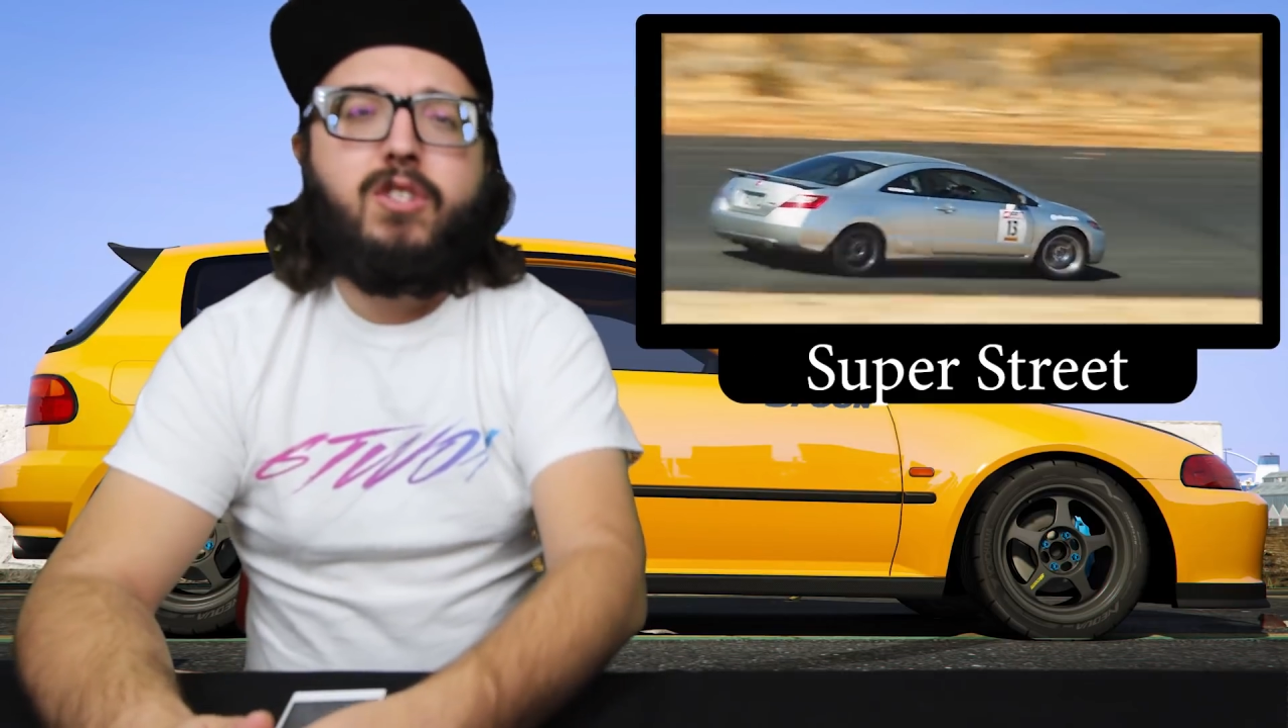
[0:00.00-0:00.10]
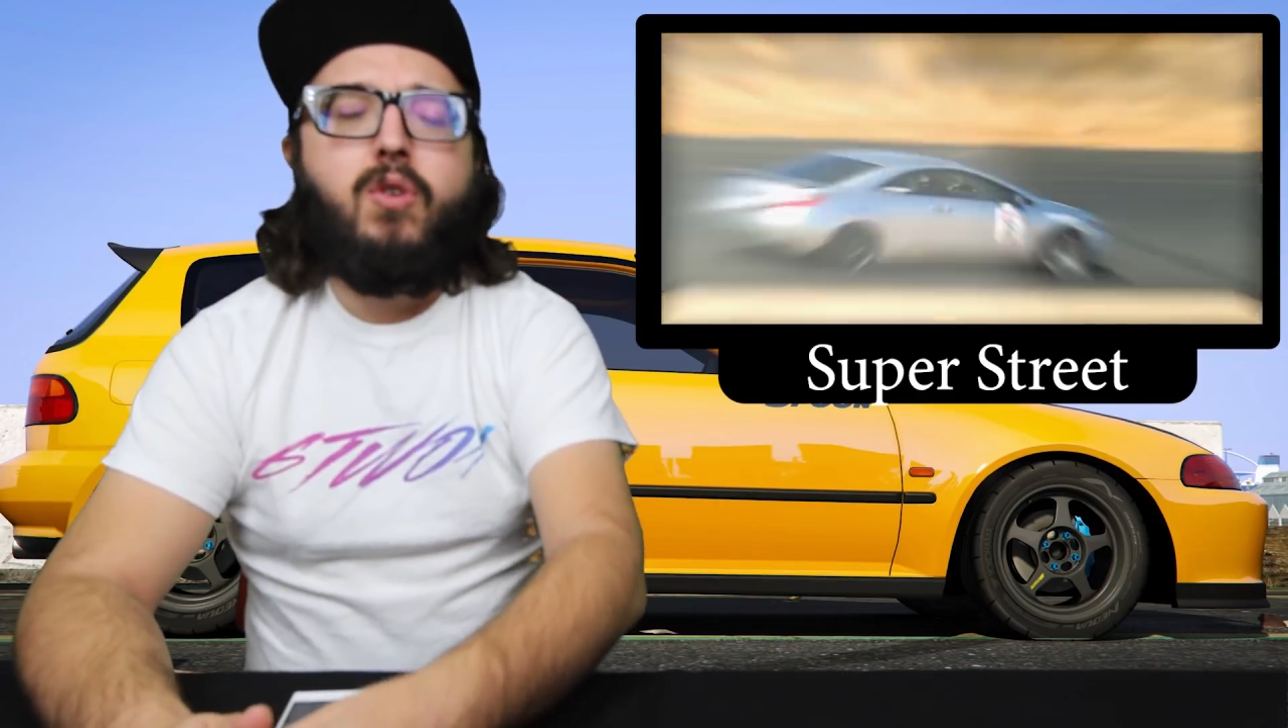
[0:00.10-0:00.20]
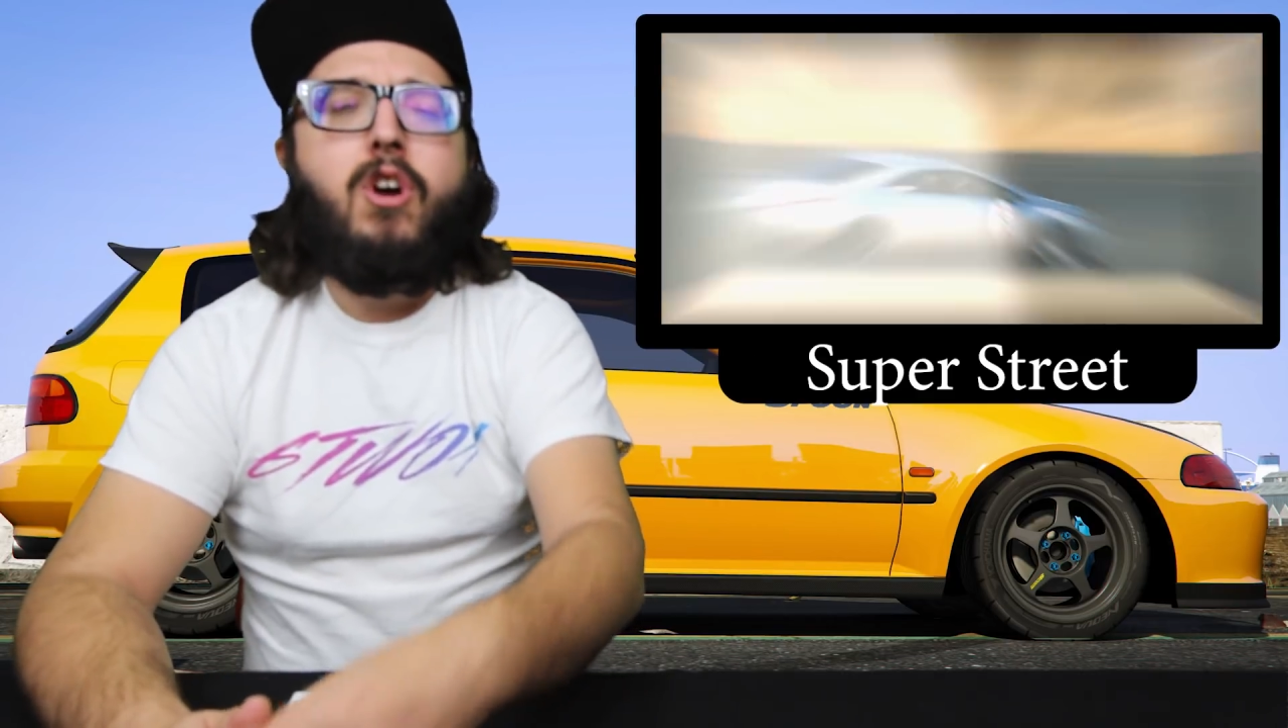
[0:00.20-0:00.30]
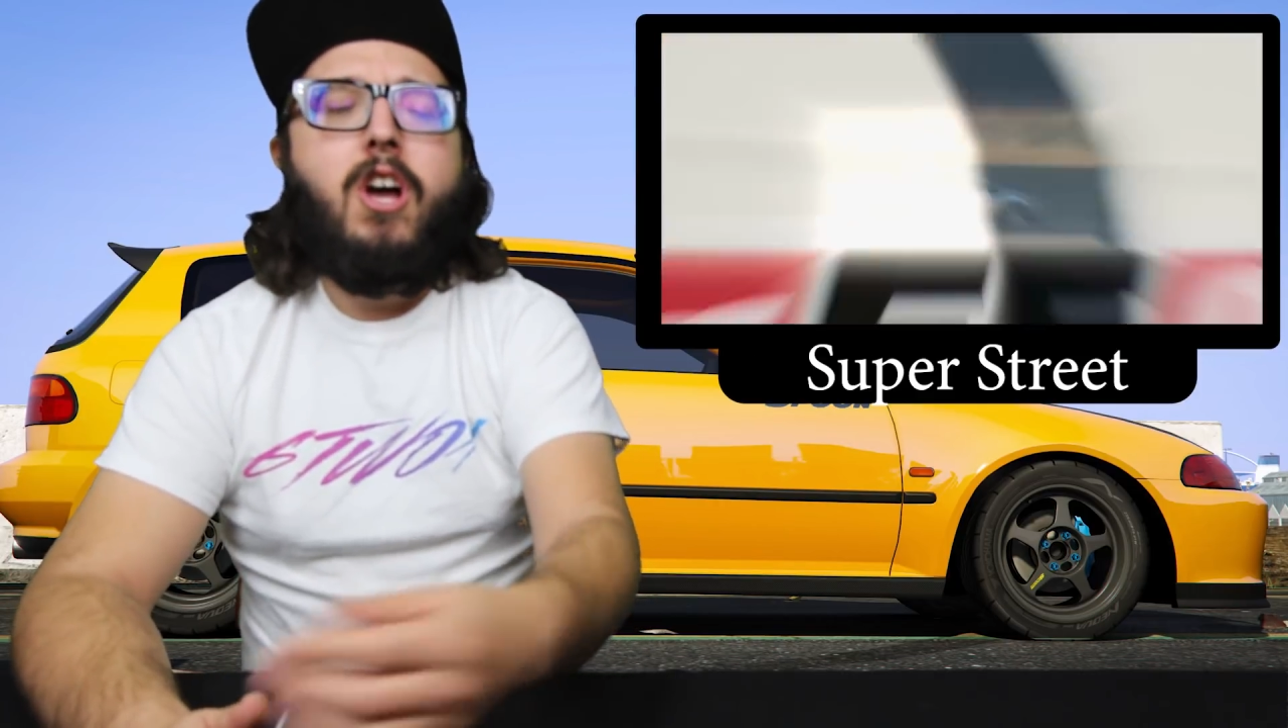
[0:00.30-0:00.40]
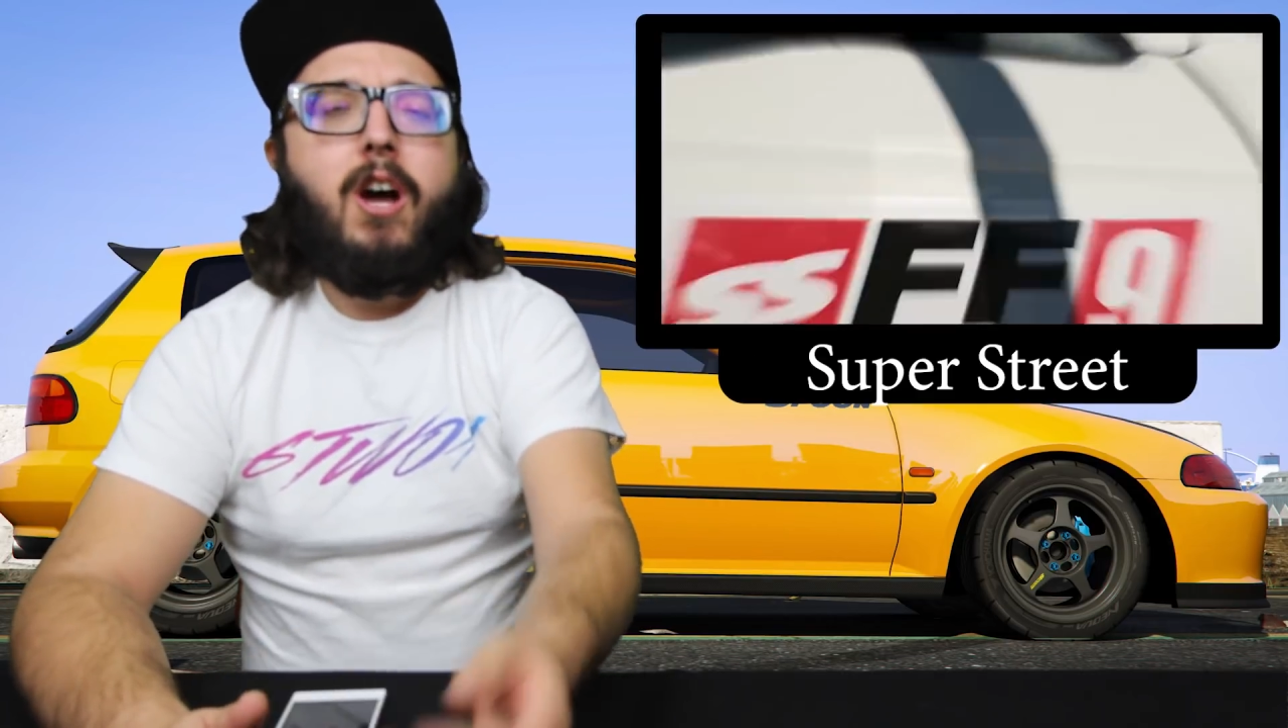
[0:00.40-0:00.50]

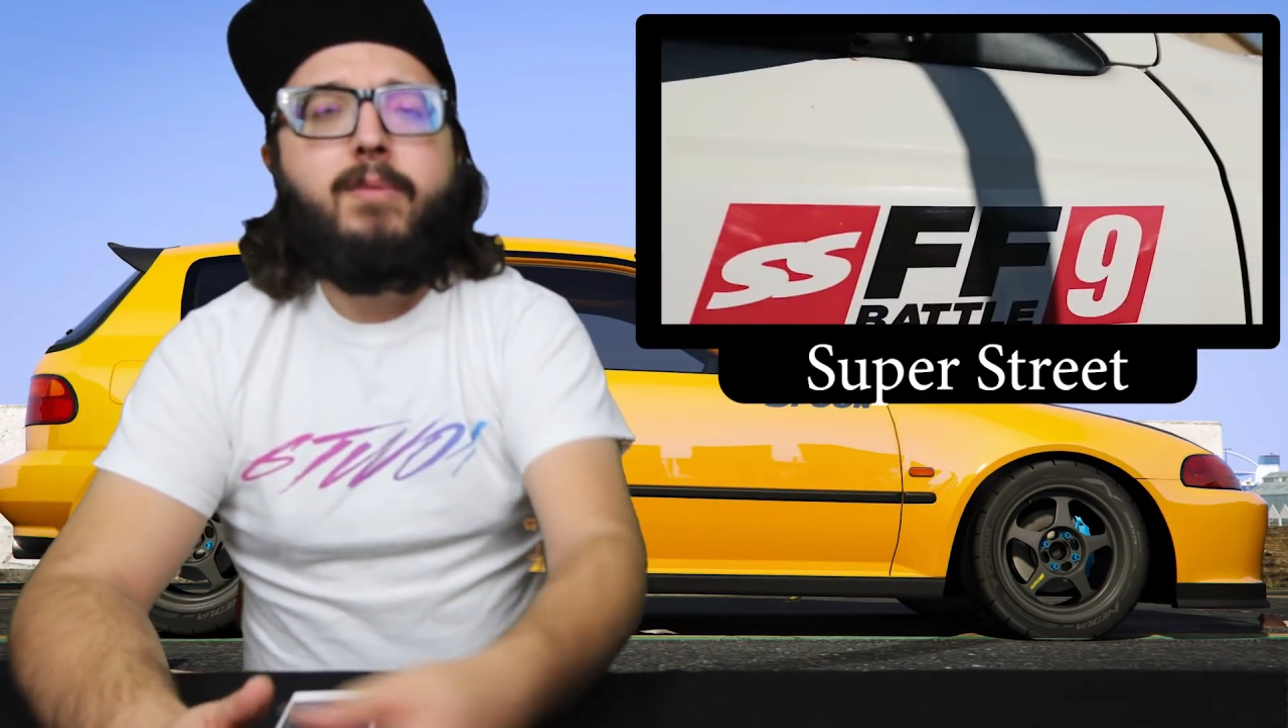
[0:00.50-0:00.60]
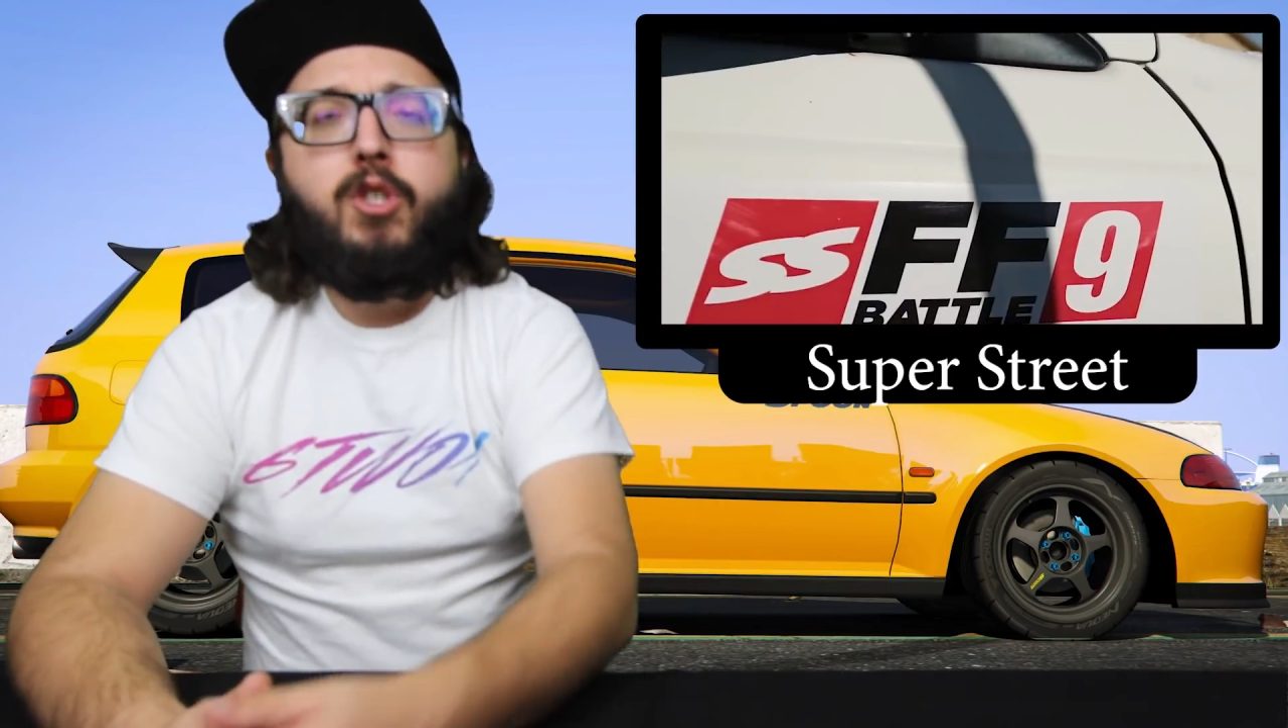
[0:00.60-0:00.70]
so I'm